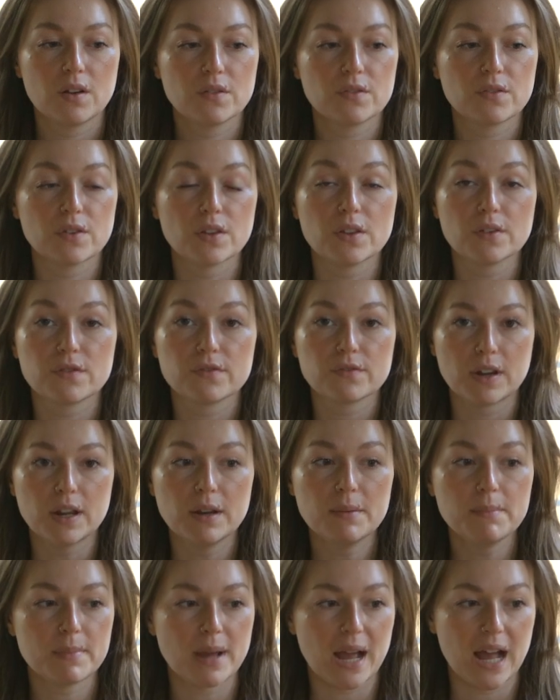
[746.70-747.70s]
For the
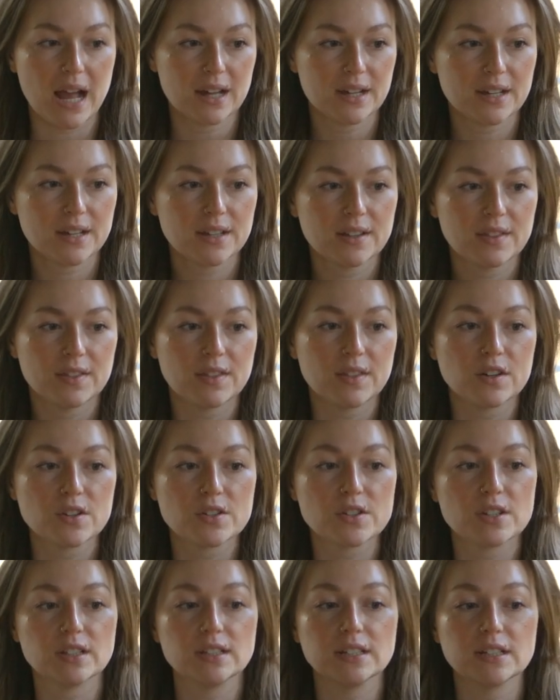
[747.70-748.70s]
front and back,
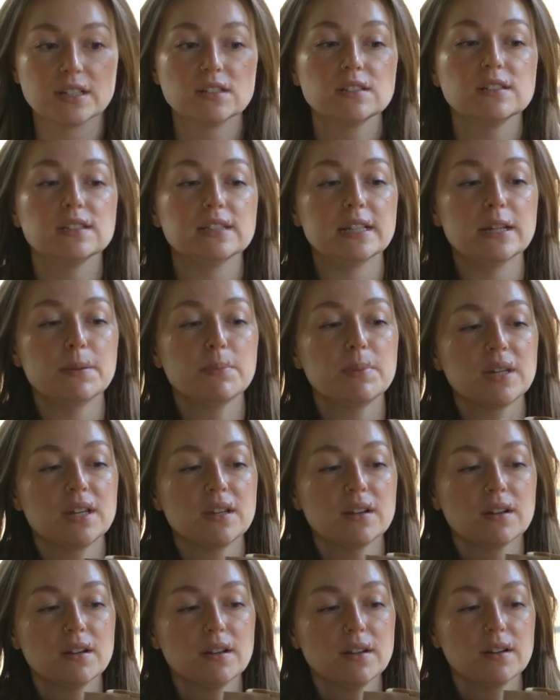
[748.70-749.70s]
there's a little lip
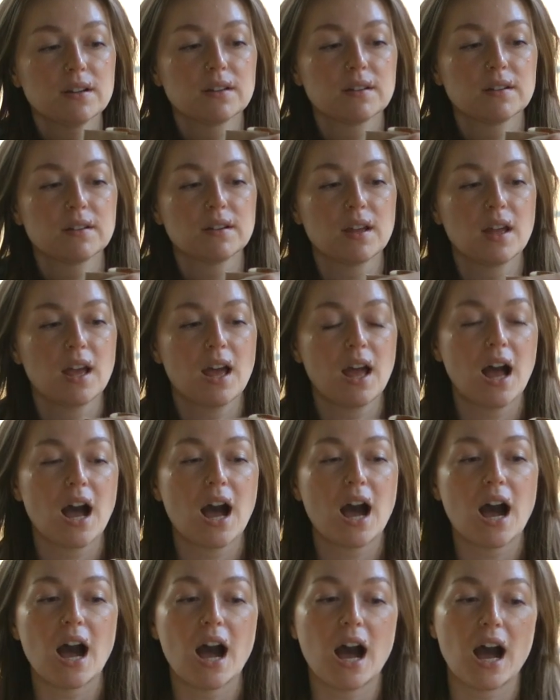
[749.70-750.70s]
here.
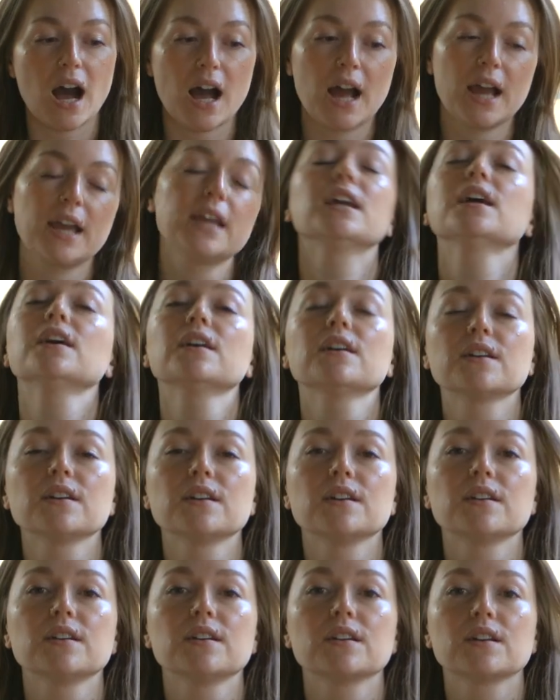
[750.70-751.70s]
I
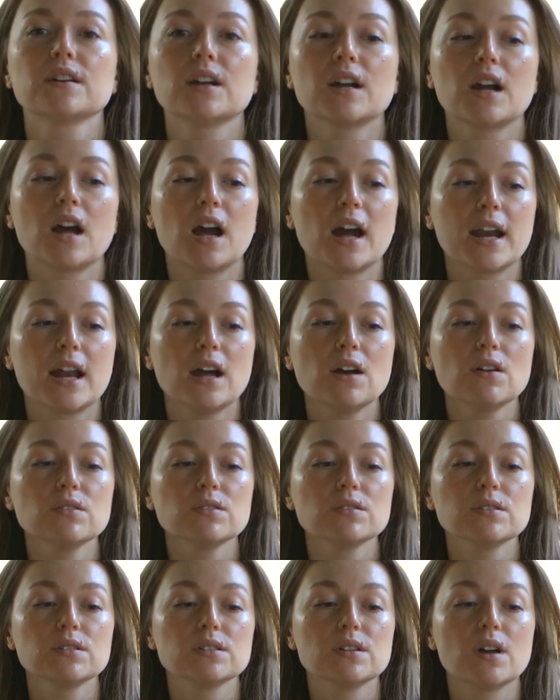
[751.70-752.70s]
cut
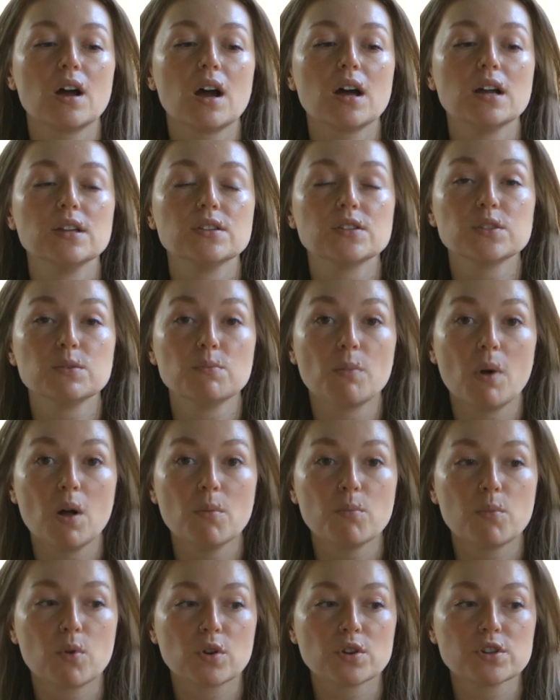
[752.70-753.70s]
out a small
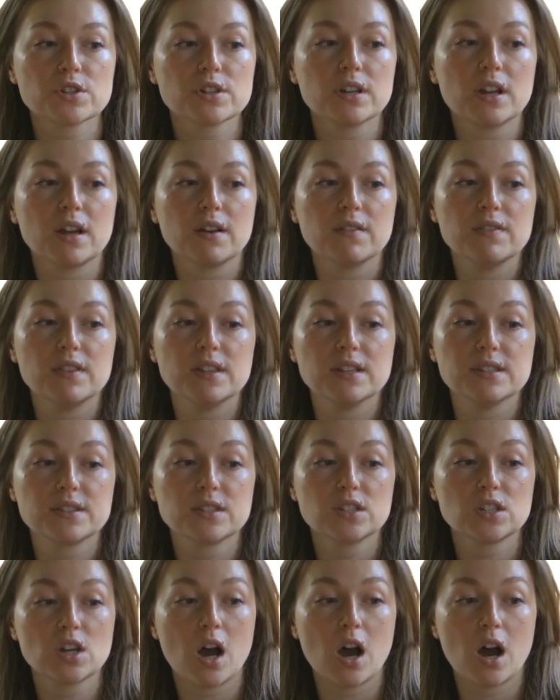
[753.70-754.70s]
portion of this
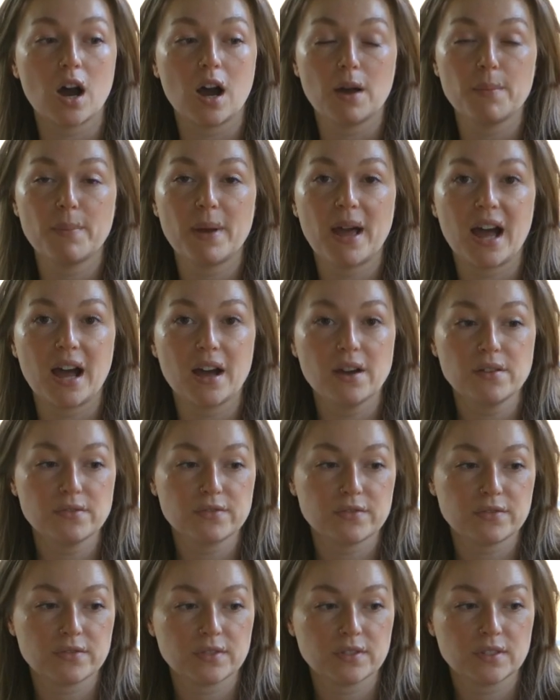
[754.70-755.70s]
top
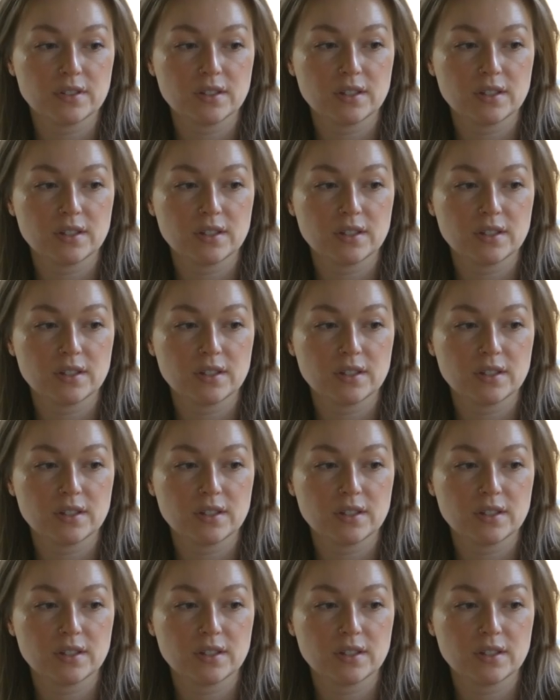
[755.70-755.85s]
half